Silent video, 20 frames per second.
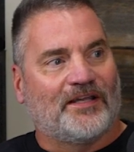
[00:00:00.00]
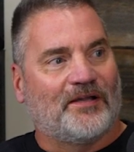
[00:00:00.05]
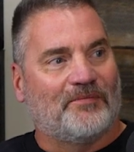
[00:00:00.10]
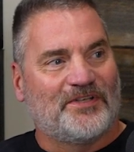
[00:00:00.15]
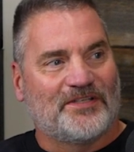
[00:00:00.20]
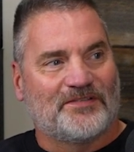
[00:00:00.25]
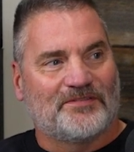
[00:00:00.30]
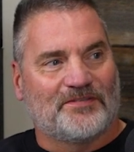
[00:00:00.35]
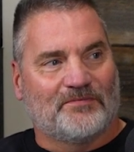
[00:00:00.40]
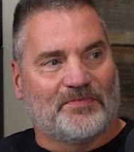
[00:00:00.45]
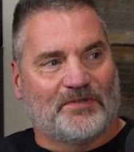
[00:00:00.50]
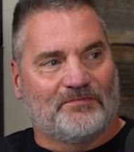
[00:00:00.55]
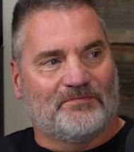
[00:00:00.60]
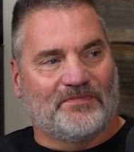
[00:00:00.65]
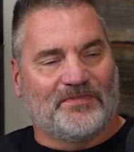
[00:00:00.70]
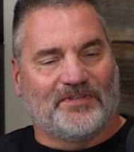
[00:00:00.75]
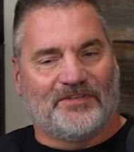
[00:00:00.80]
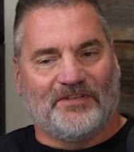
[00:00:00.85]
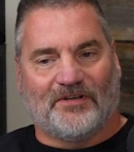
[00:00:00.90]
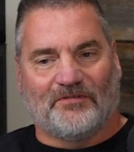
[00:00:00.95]
I mean,
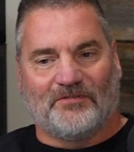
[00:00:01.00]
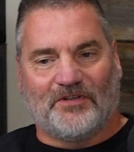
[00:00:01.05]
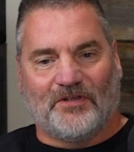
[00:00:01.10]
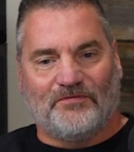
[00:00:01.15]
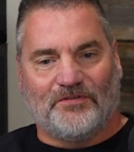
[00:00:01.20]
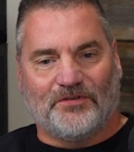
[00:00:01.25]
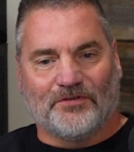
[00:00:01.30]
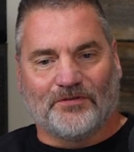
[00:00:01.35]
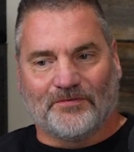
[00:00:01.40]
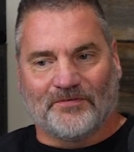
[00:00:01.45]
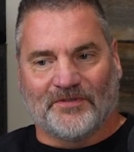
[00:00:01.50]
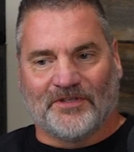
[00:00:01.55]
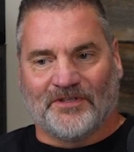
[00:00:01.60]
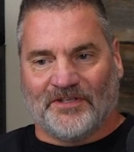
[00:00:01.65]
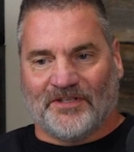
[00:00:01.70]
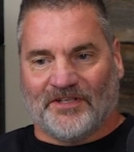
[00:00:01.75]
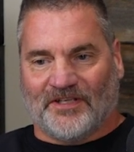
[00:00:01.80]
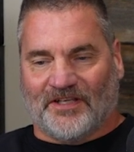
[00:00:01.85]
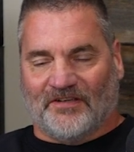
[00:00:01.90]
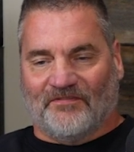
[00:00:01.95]
if you're
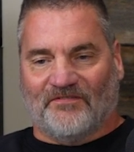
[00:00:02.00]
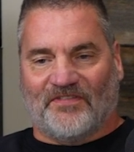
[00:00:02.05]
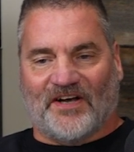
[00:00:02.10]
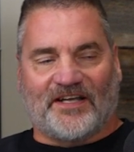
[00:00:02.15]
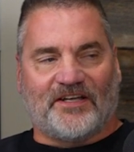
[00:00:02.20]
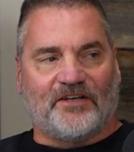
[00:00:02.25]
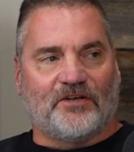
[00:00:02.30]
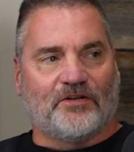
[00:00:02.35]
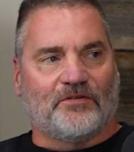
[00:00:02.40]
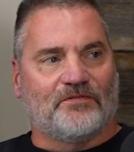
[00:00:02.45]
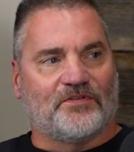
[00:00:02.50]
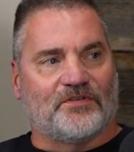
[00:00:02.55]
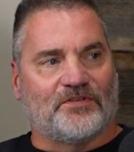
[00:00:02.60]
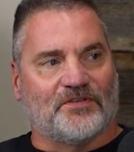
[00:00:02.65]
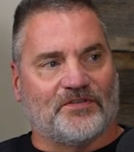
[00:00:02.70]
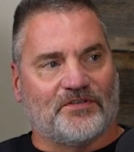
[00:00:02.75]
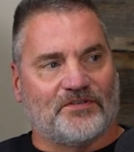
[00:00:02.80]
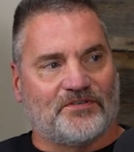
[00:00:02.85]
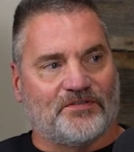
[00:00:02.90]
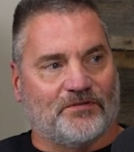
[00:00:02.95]
invited up
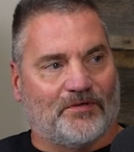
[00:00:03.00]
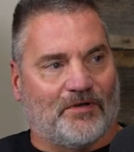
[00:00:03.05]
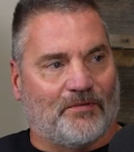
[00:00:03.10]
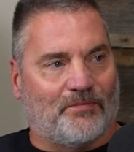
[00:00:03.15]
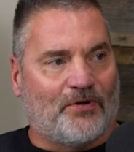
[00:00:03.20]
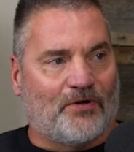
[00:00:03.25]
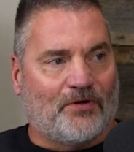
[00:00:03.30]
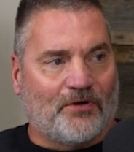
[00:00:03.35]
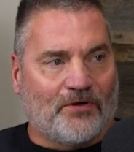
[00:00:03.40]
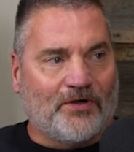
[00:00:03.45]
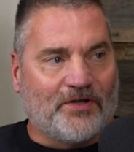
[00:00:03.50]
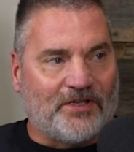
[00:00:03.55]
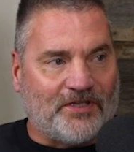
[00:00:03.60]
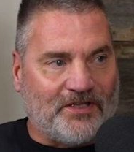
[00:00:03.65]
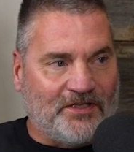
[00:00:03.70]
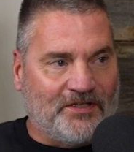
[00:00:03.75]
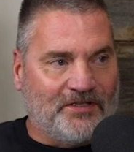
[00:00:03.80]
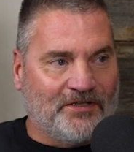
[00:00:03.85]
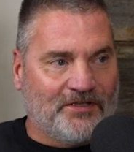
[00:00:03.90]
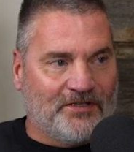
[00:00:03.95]
to a
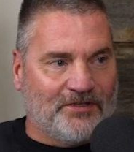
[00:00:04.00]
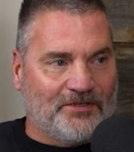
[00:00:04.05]
party,